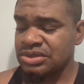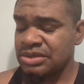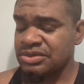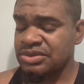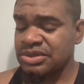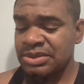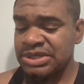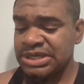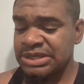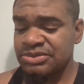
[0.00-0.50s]

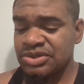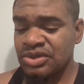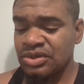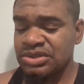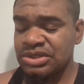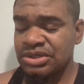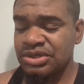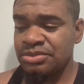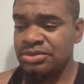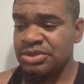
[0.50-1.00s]
There's some of them
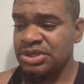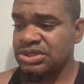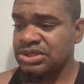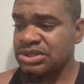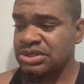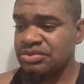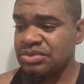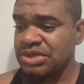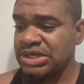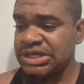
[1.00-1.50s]
songs they
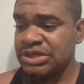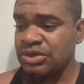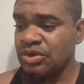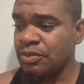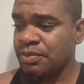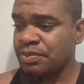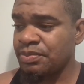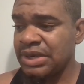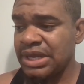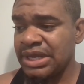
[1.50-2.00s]
remix is really
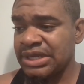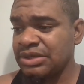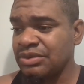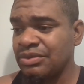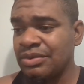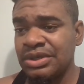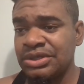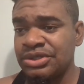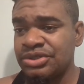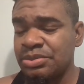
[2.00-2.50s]
dope, like the
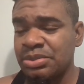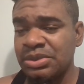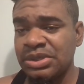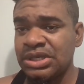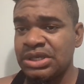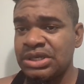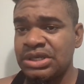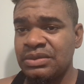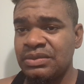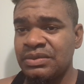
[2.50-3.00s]
one Triple
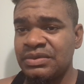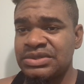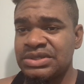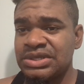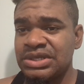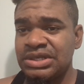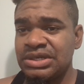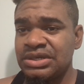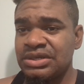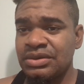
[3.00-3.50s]
K did with
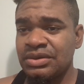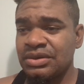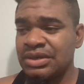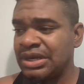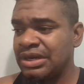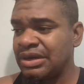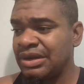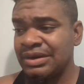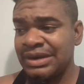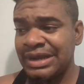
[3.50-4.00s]
Celine Dion.
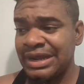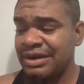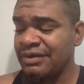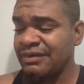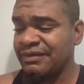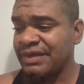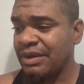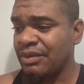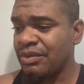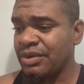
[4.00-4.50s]
I love I
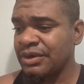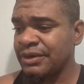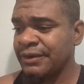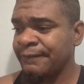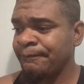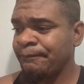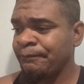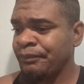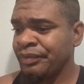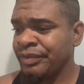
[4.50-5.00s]
love that
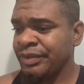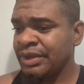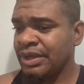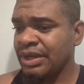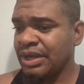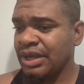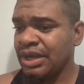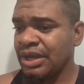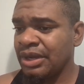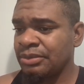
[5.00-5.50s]
one.
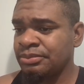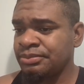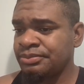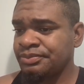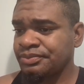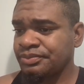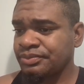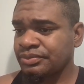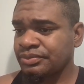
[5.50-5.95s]
Um,